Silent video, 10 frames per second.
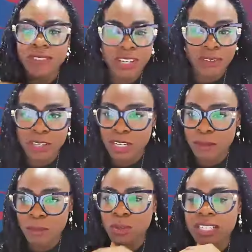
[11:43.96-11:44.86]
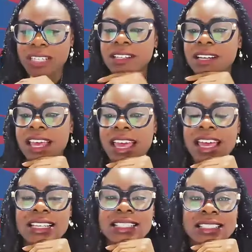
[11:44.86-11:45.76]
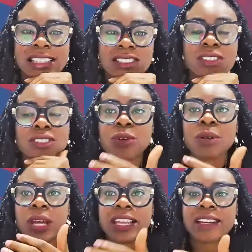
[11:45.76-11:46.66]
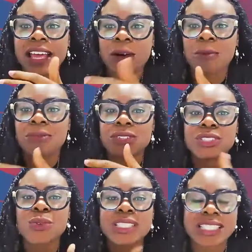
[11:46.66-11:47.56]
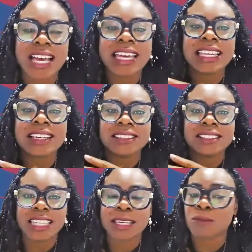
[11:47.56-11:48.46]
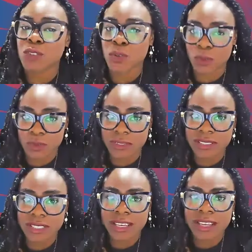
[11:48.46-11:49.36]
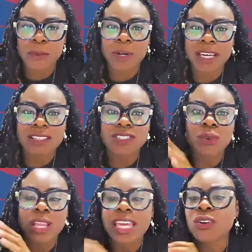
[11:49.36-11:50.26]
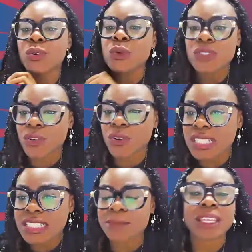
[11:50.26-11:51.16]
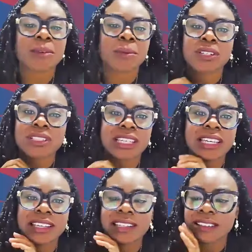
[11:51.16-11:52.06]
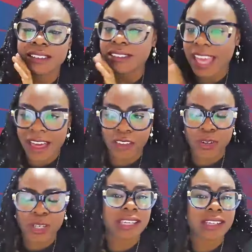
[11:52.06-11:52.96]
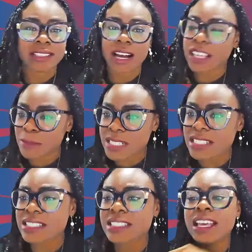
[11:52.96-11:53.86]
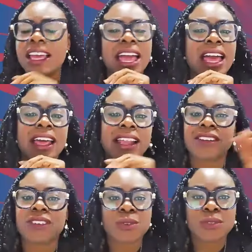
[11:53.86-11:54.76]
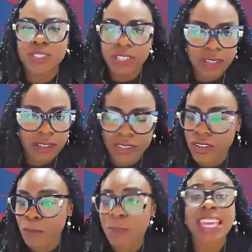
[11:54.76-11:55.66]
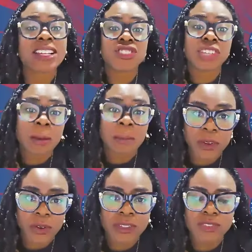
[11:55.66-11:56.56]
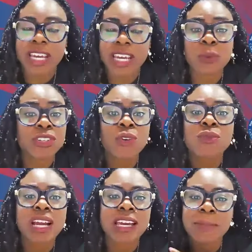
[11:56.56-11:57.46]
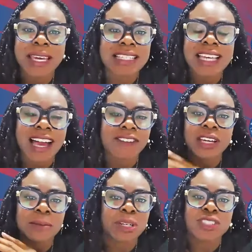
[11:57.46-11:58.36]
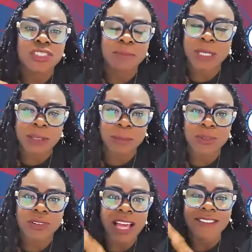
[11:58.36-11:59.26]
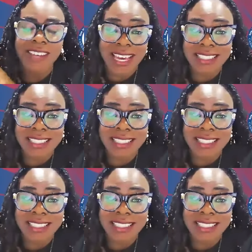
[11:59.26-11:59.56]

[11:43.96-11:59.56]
Very, very important. And it's also helpful to assign team roles, right? So like who's going to be the person gathering documents and who's going to, manage the uploads, right? We don't recommend having a bunch of people have